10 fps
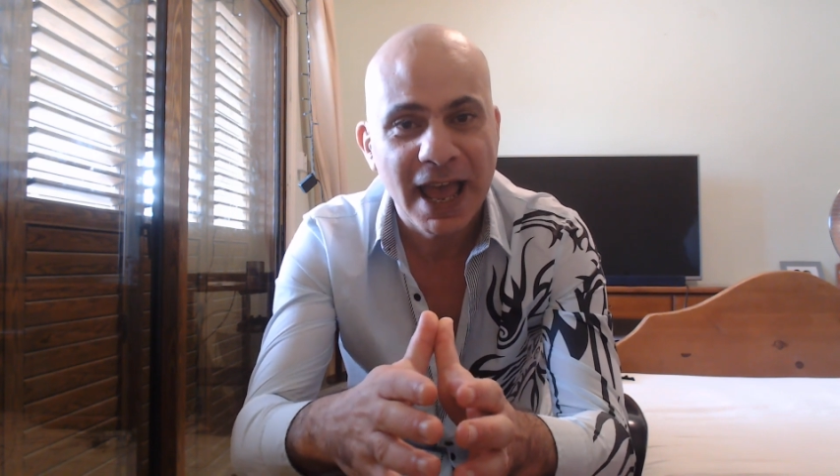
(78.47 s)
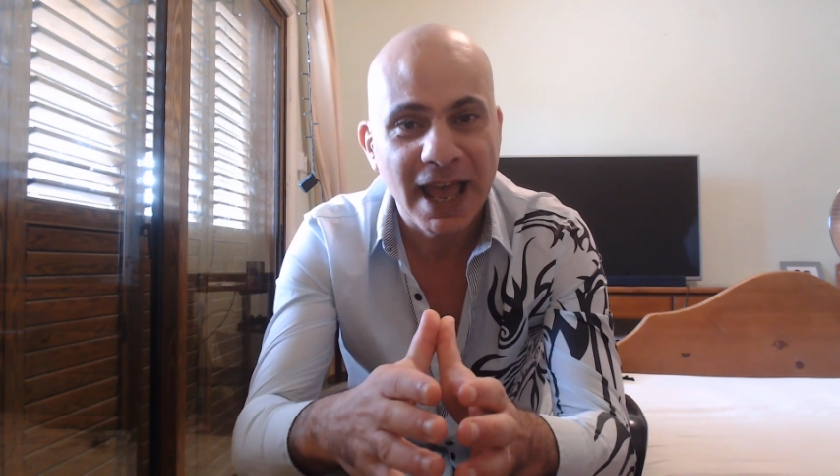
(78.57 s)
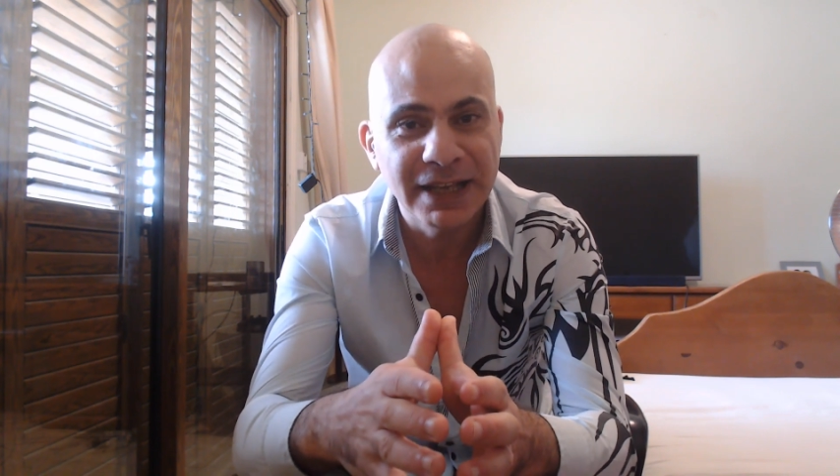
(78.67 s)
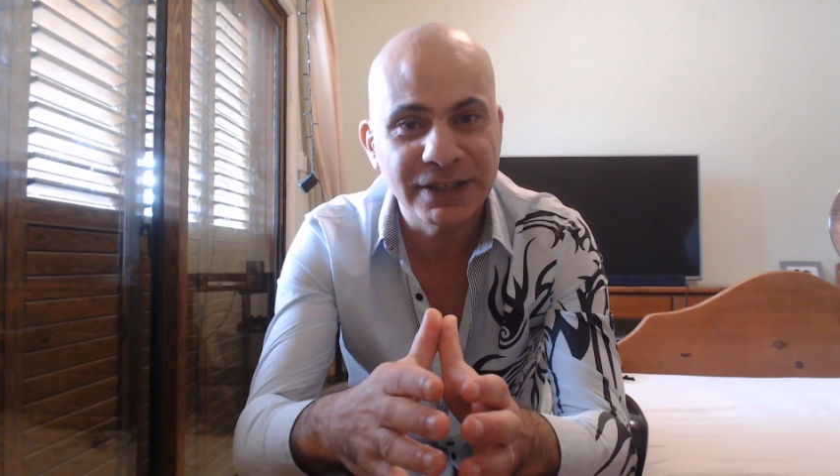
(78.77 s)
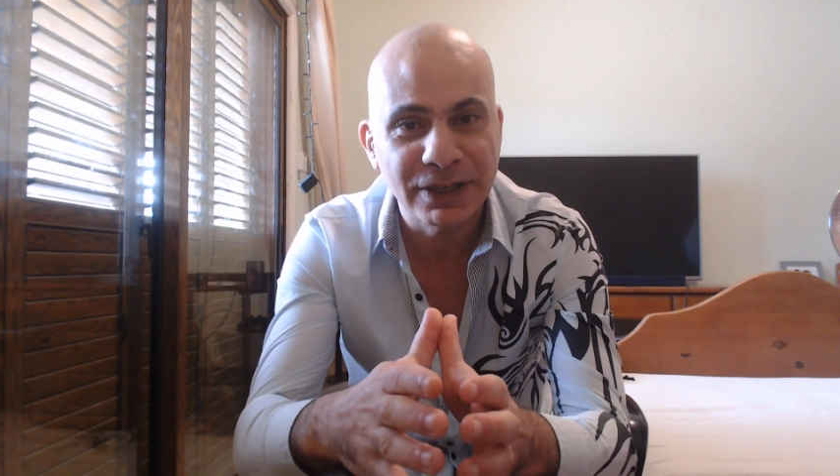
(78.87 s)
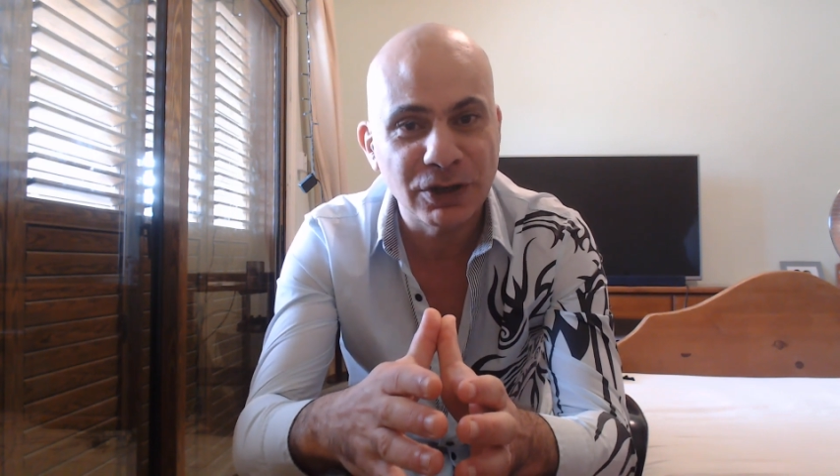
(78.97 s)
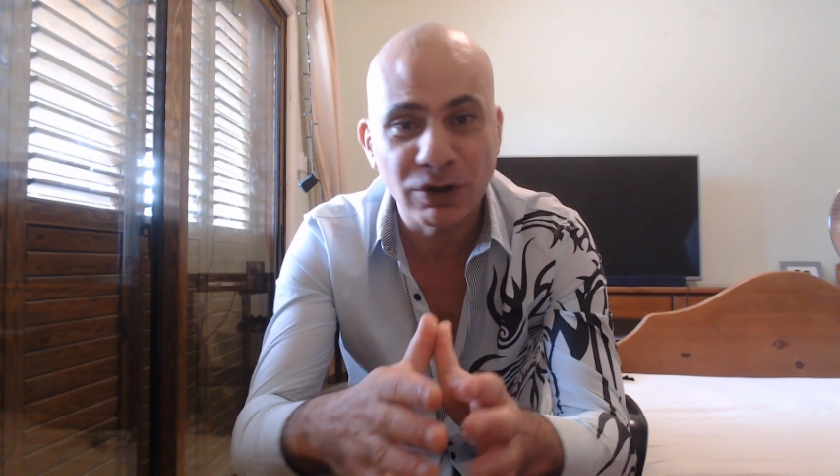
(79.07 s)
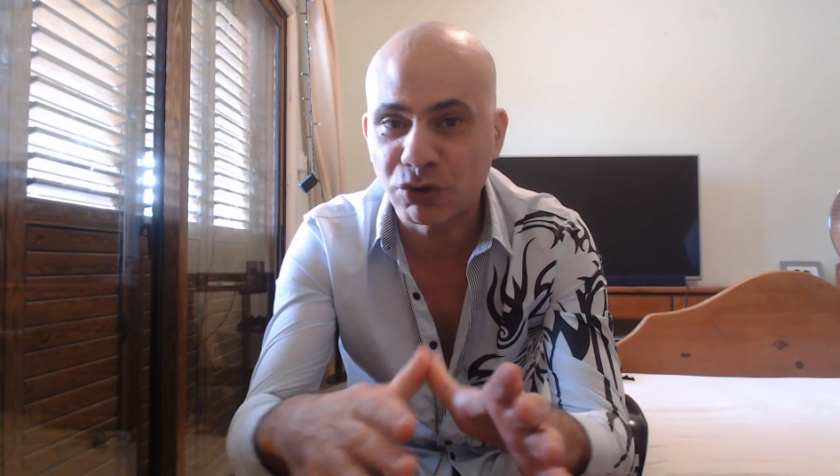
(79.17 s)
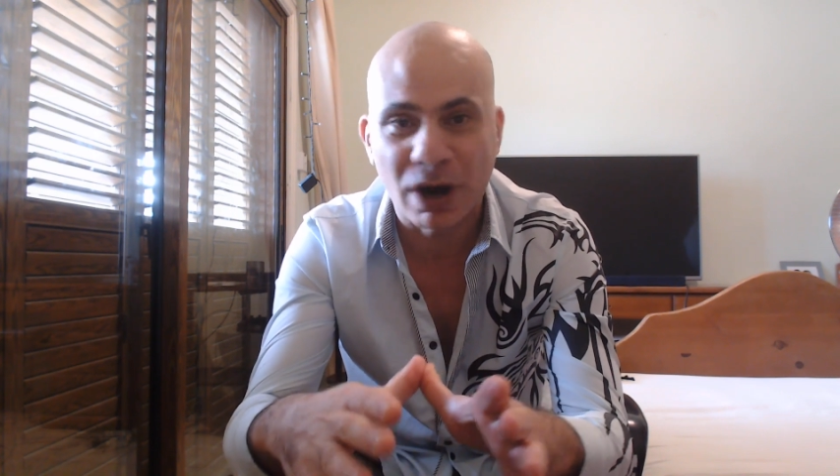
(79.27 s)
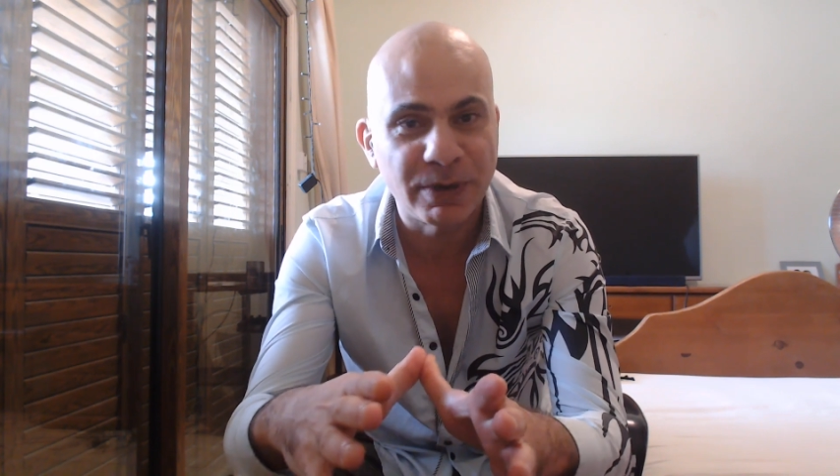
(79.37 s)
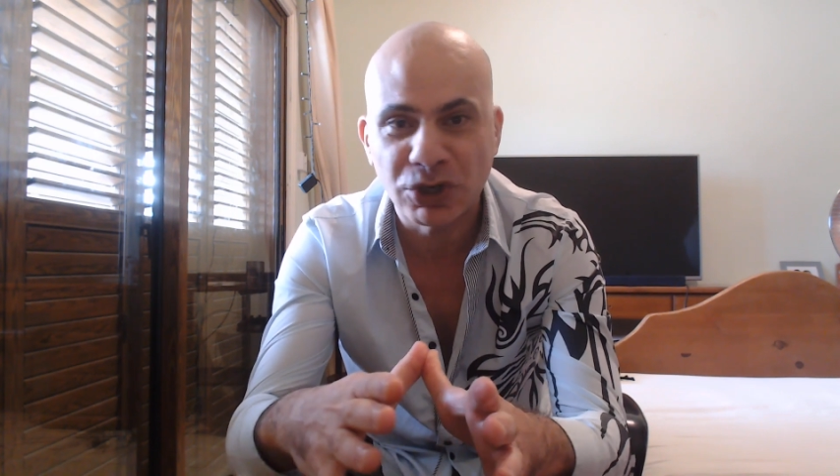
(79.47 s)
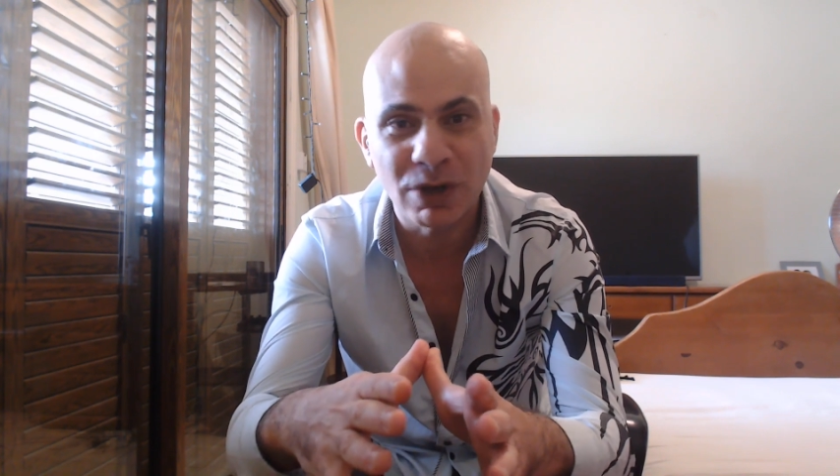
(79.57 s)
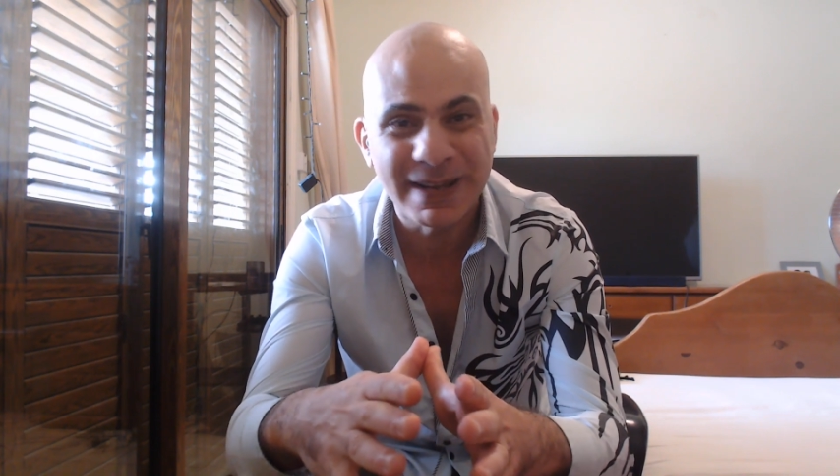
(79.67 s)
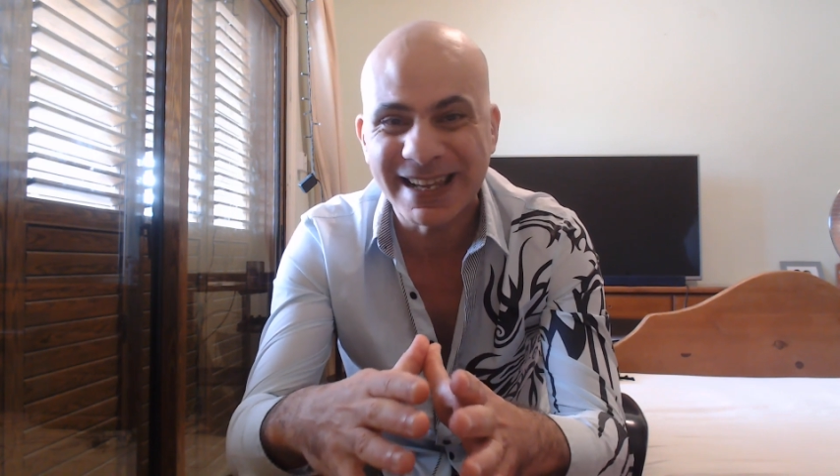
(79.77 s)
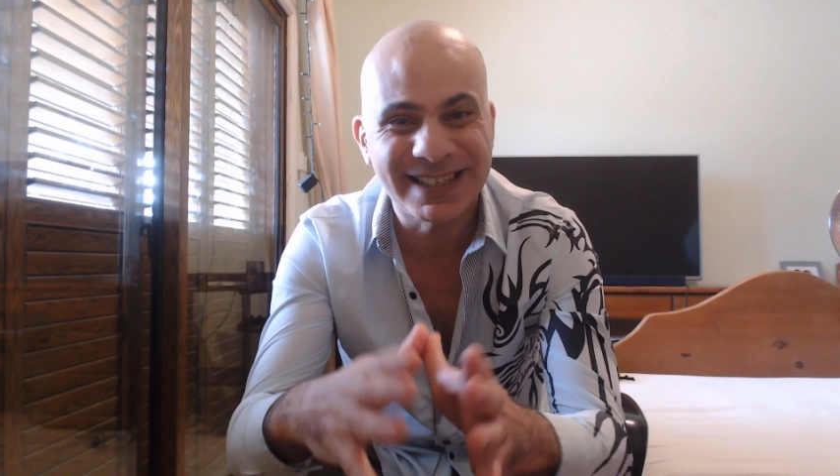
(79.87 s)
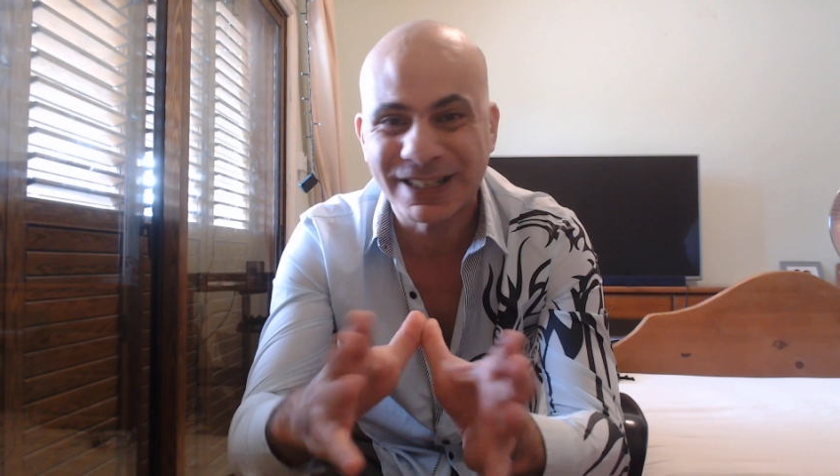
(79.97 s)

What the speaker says: as the Doctor. I'm assuming he's